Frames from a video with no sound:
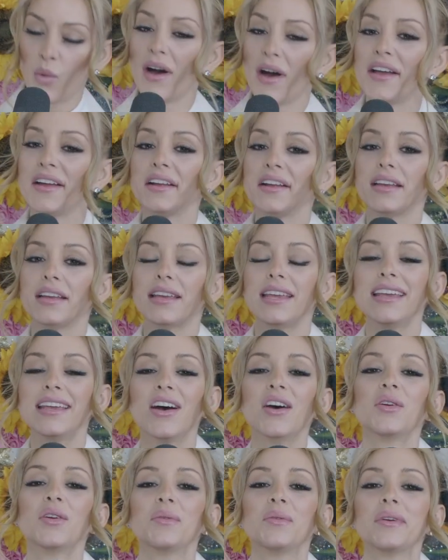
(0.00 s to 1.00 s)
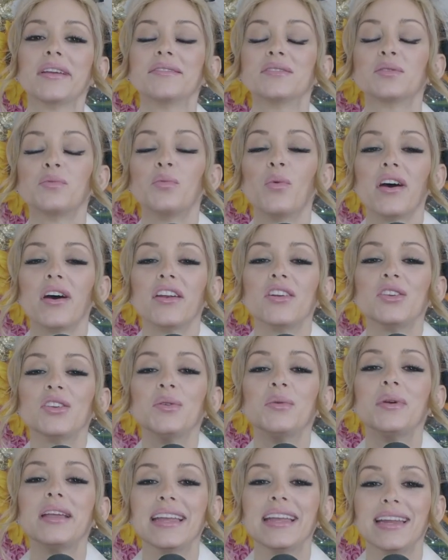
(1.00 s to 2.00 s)
Keanu Reeves, what are
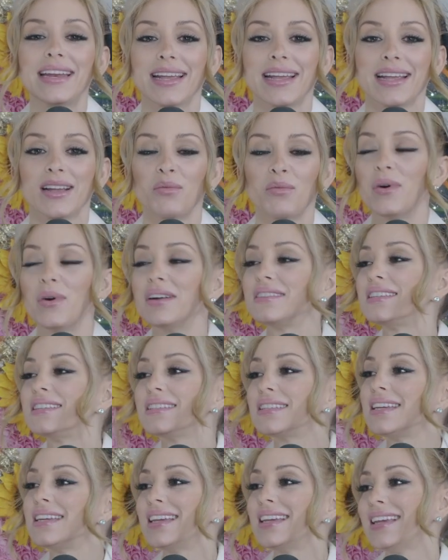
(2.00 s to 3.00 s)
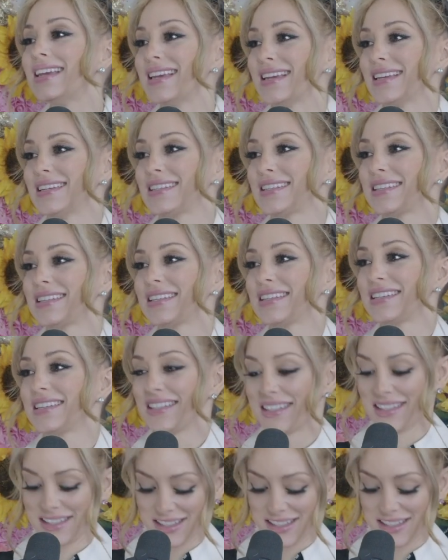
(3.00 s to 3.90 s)
you eating? What does he eat?